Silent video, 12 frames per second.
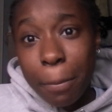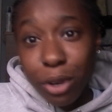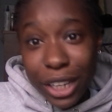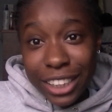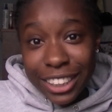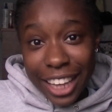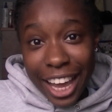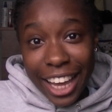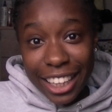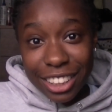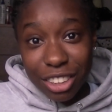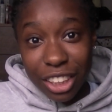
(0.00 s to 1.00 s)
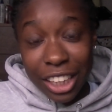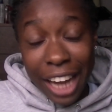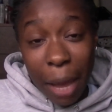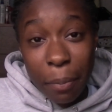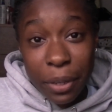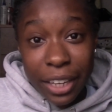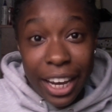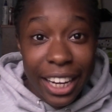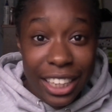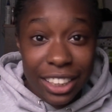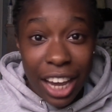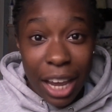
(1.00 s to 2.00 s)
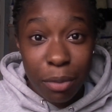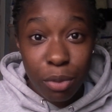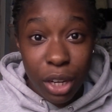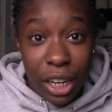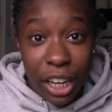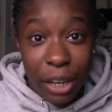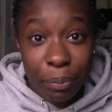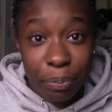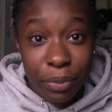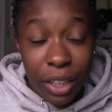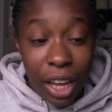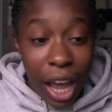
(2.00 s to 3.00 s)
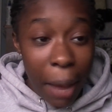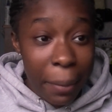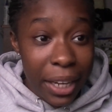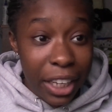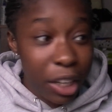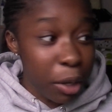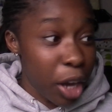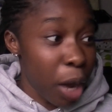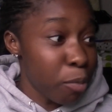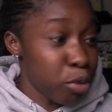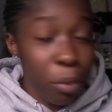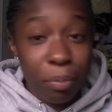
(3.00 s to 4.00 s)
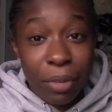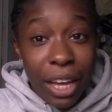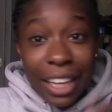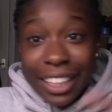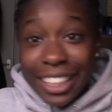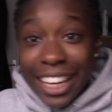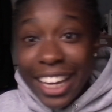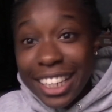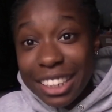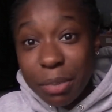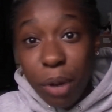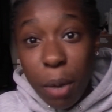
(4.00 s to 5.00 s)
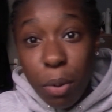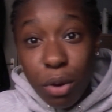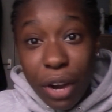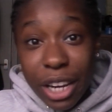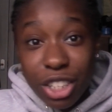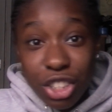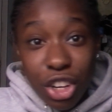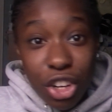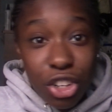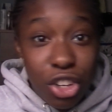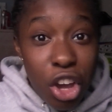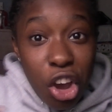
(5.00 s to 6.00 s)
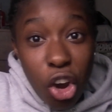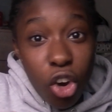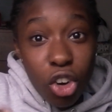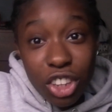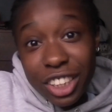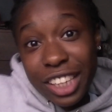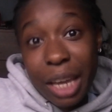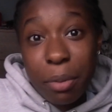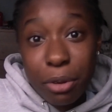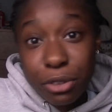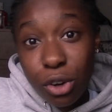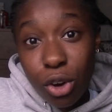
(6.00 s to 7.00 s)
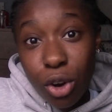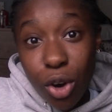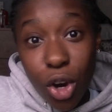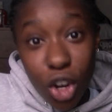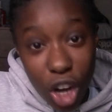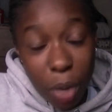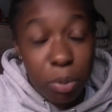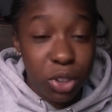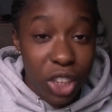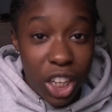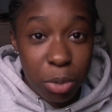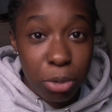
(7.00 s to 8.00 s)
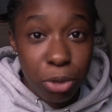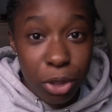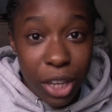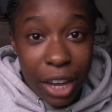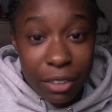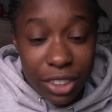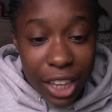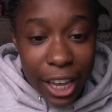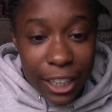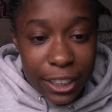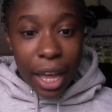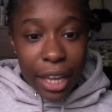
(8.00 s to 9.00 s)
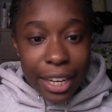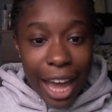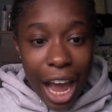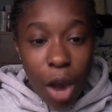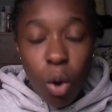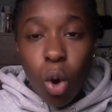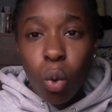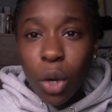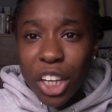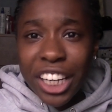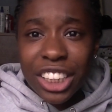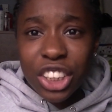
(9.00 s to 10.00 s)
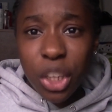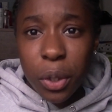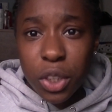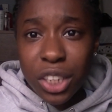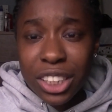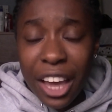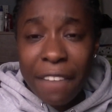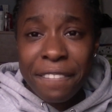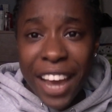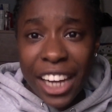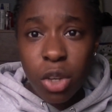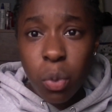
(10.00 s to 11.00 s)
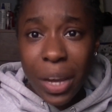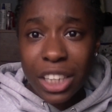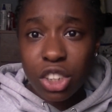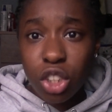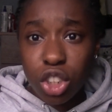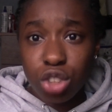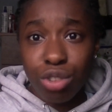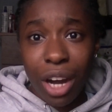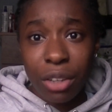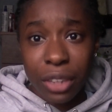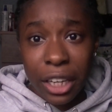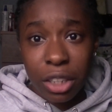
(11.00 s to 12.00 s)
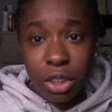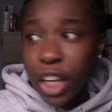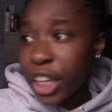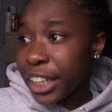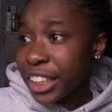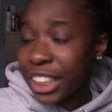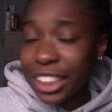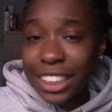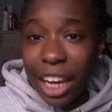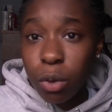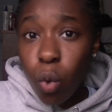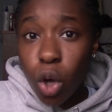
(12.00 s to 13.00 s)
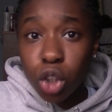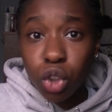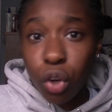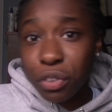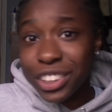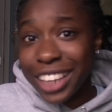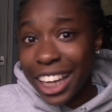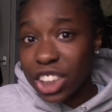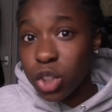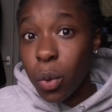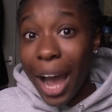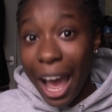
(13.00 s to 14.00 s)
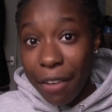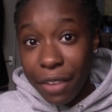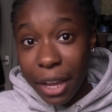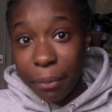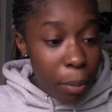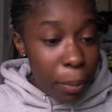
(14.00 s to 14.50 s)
pre sex can happen anytime really. I mean, it can come from years in preparation or the day before or a couple seconds before you have sex. Now, what you need to do is you need to evaluate your surroundings. You need to decide what sort of sex you are having